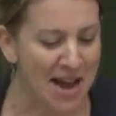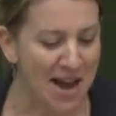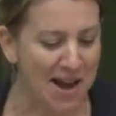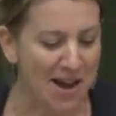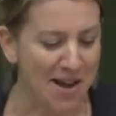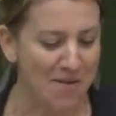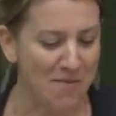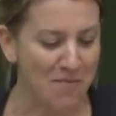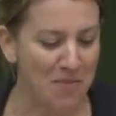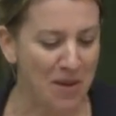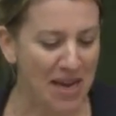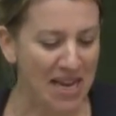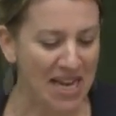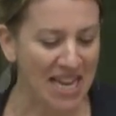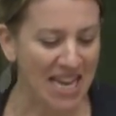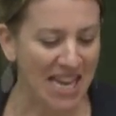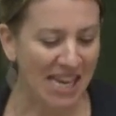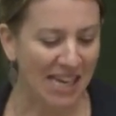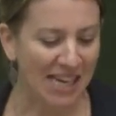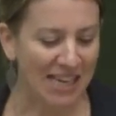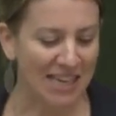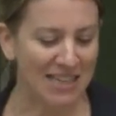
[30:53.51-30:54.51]
uh, but
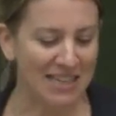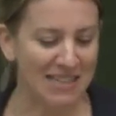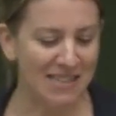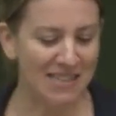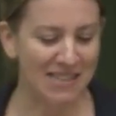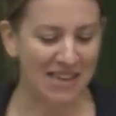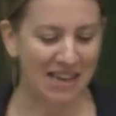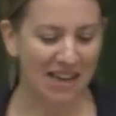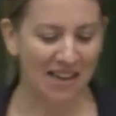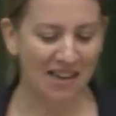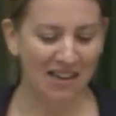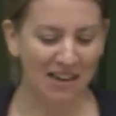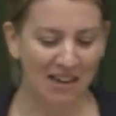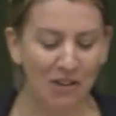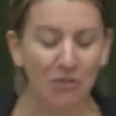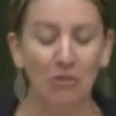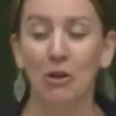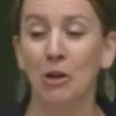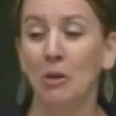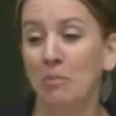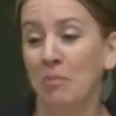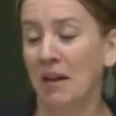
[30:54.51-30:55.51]
it is uh, a
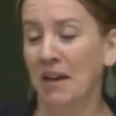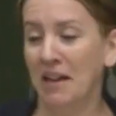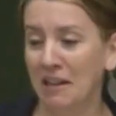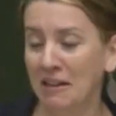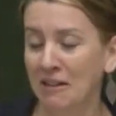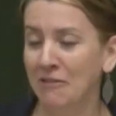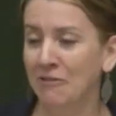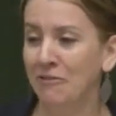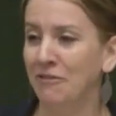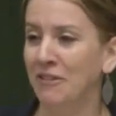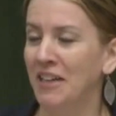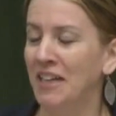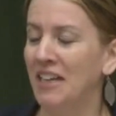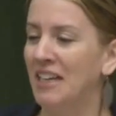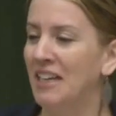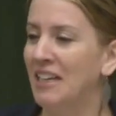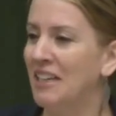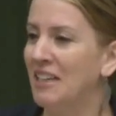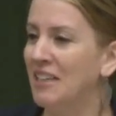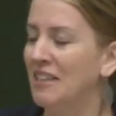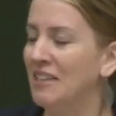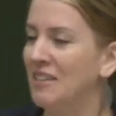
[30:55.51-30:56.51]
group of,
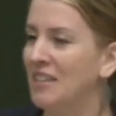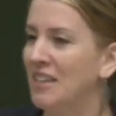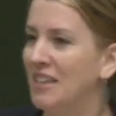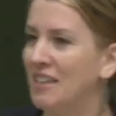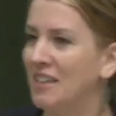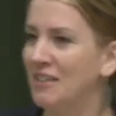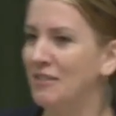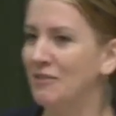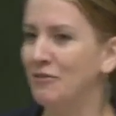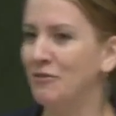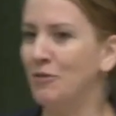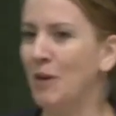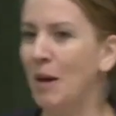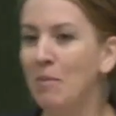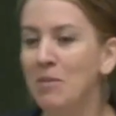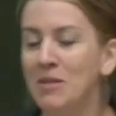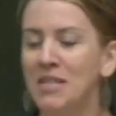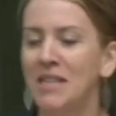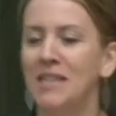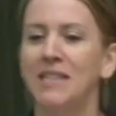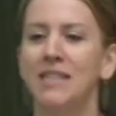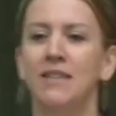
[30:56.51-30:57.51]
uh, of
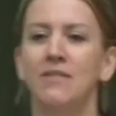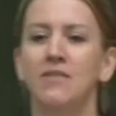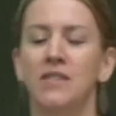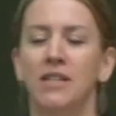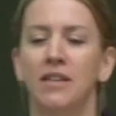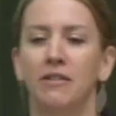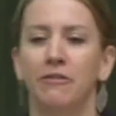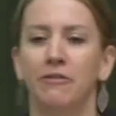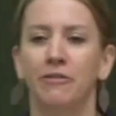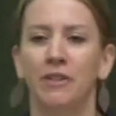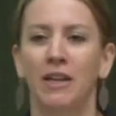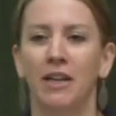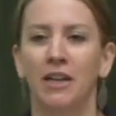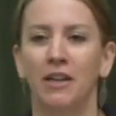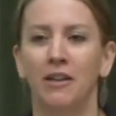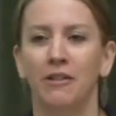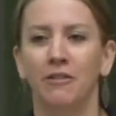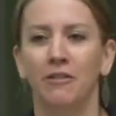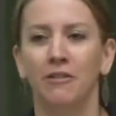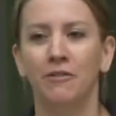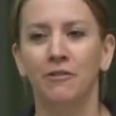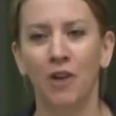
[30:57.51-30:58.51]
representatives of
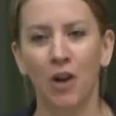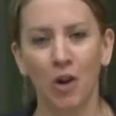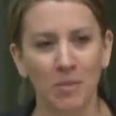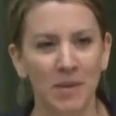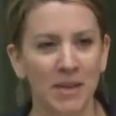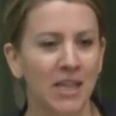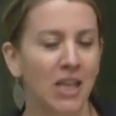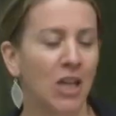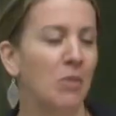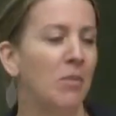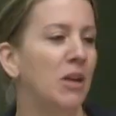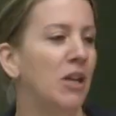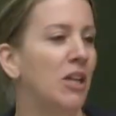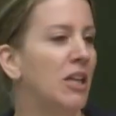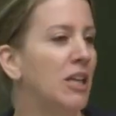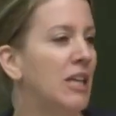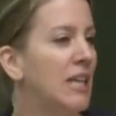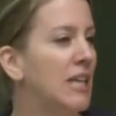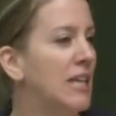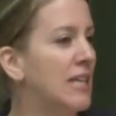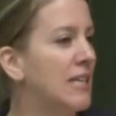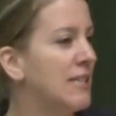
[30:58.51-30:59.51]
uh, farming
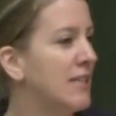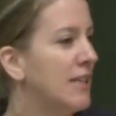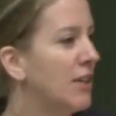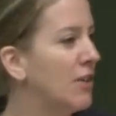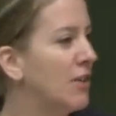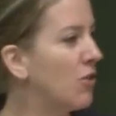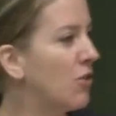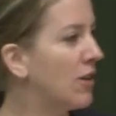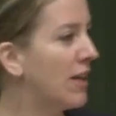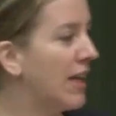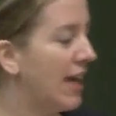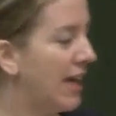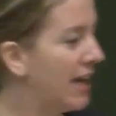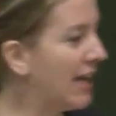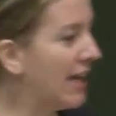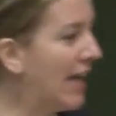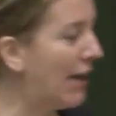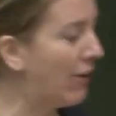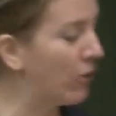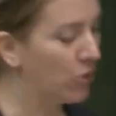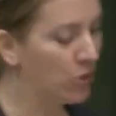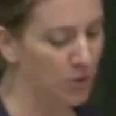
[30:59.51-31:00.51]
communities and
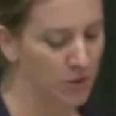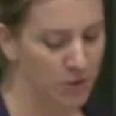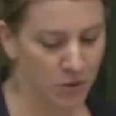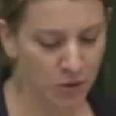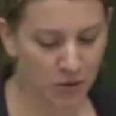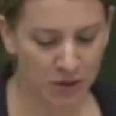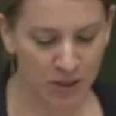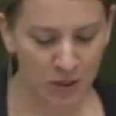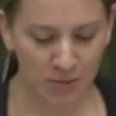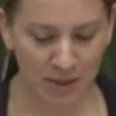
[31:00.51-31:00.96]
organic agricultural